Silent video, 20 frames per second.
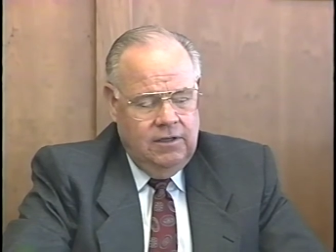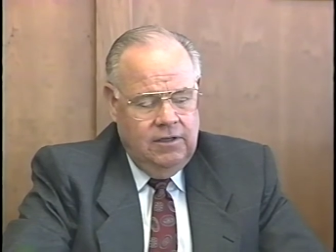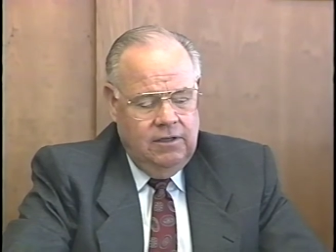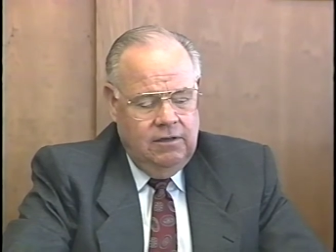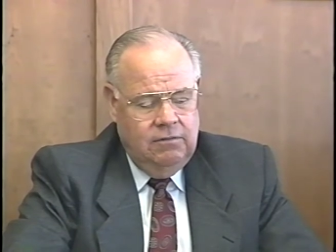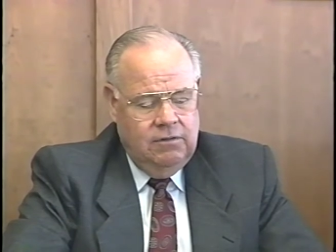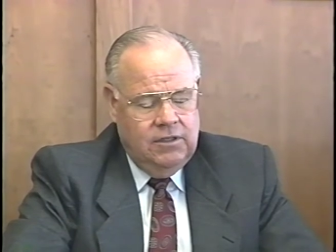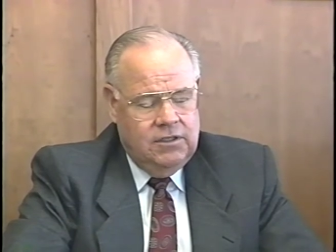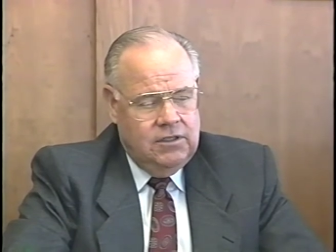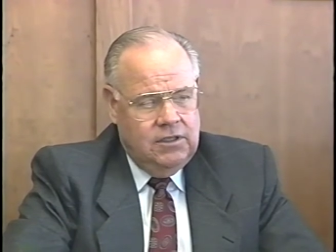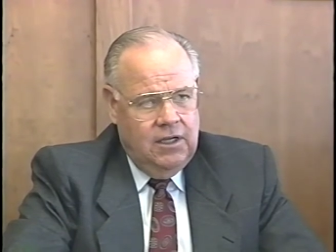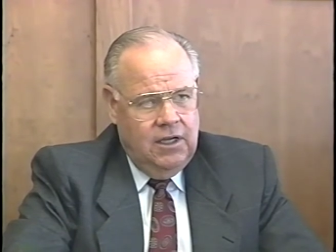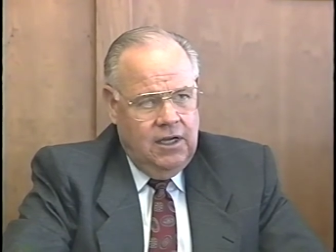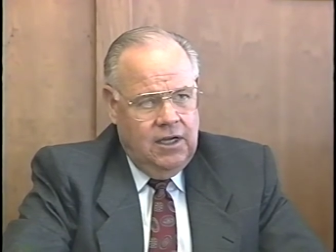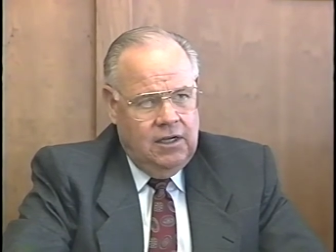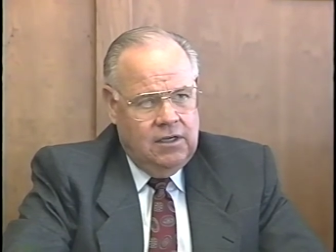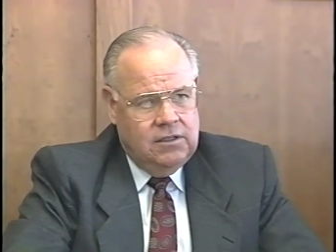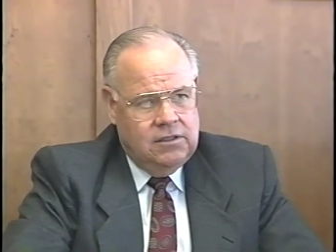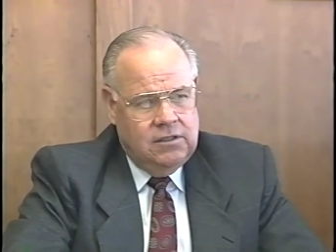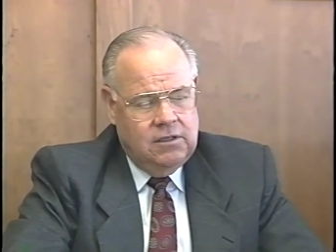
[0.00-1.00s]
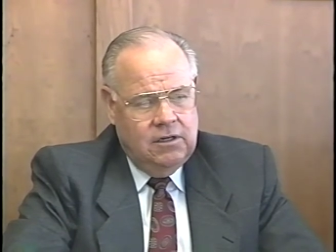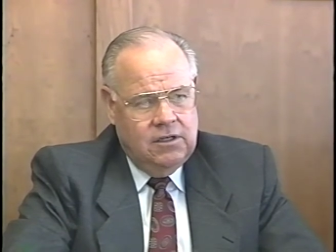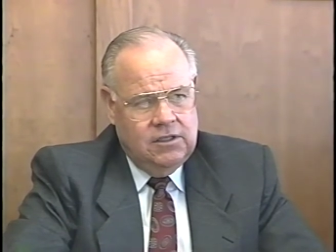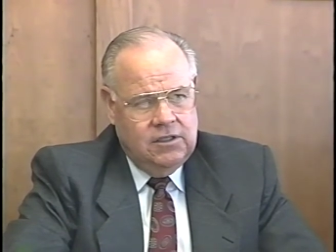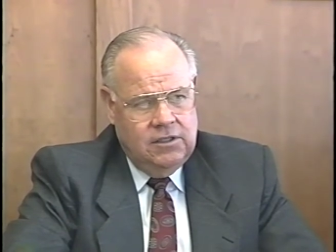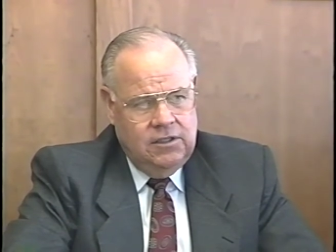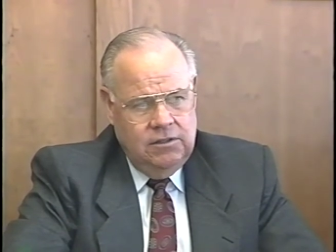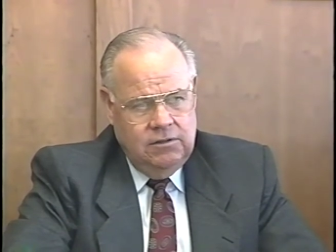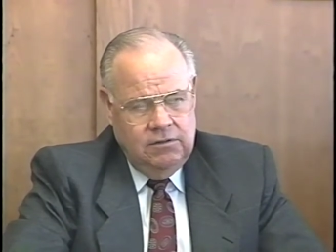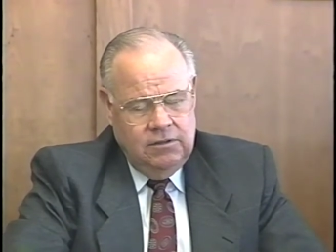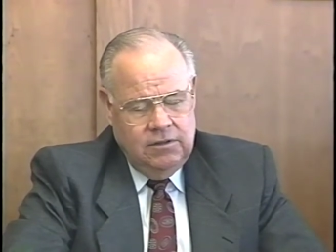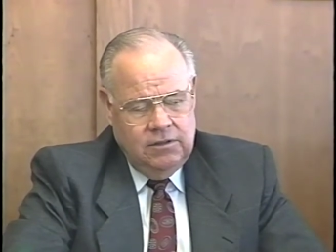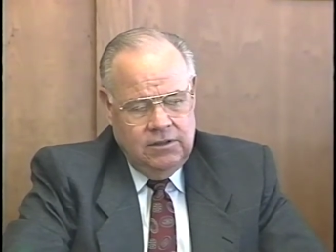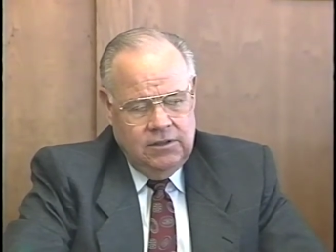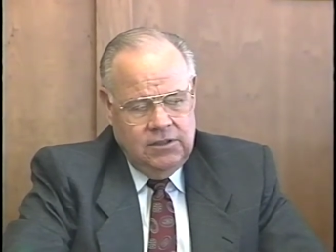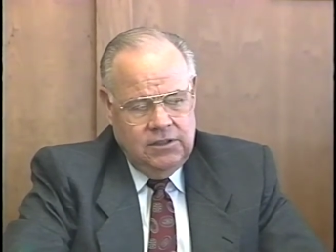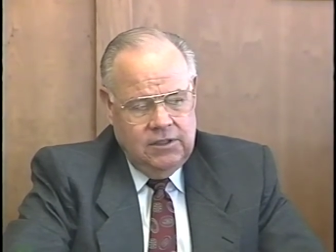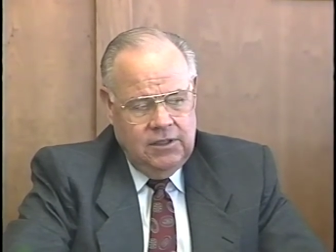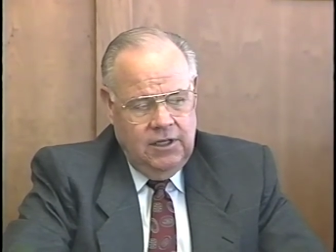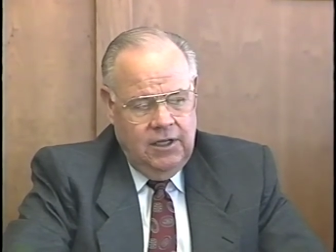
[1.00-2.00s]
in which to house our students,